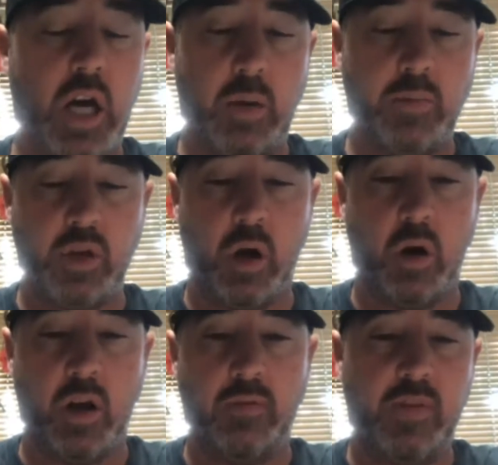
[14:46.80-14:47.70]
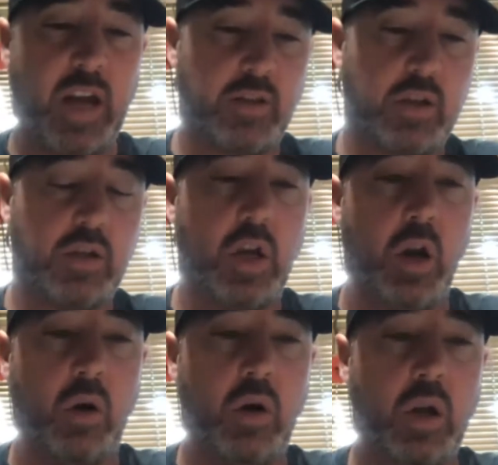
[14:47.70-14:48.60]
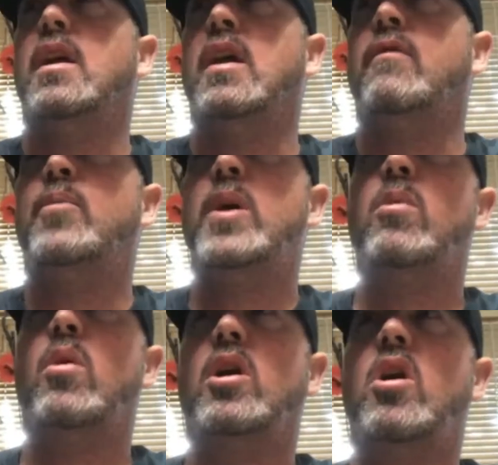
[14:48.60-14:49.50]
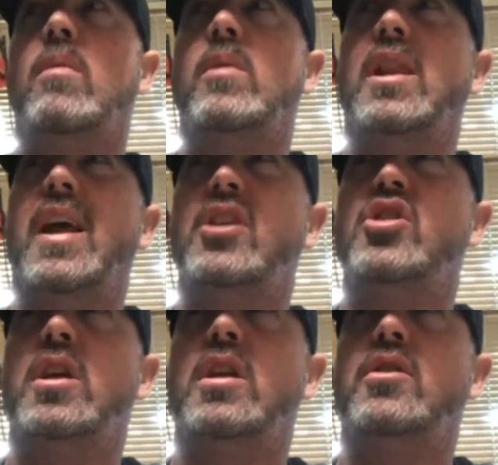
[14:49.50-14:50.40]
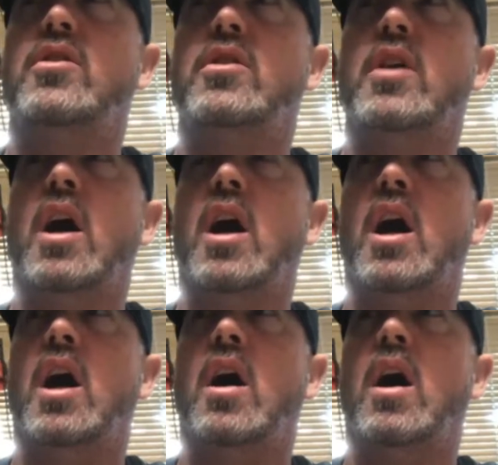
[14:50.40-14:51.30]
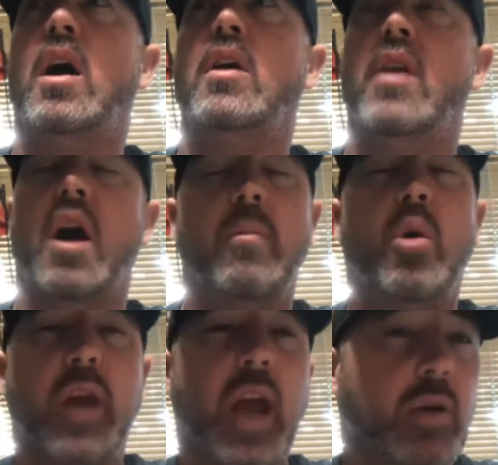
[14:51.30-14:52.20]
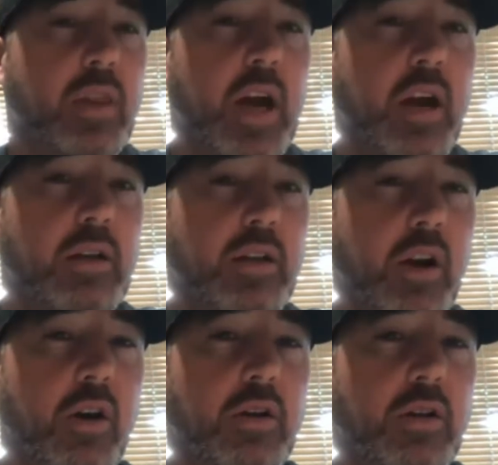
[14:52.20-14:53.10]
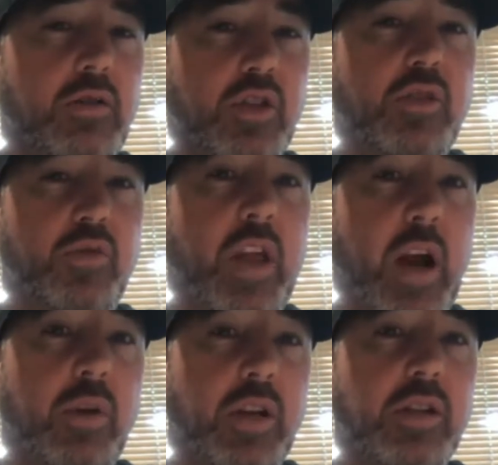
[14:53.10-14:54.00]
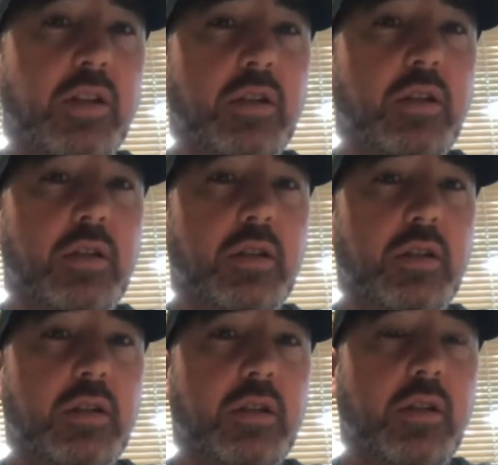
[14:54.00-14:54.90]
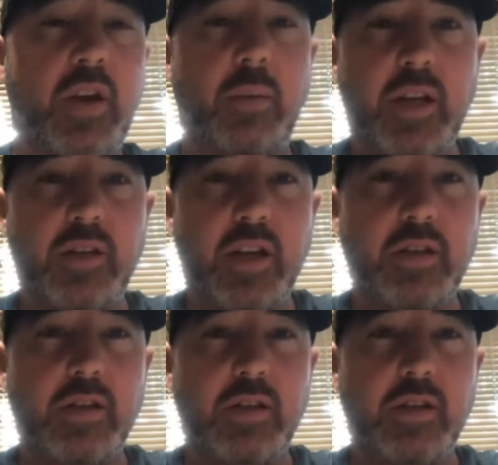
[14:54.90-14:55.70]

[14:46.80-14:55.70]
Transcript: So if that's, if people want to call him a legend, I'm okay with that, just for that reason, if that makes sense.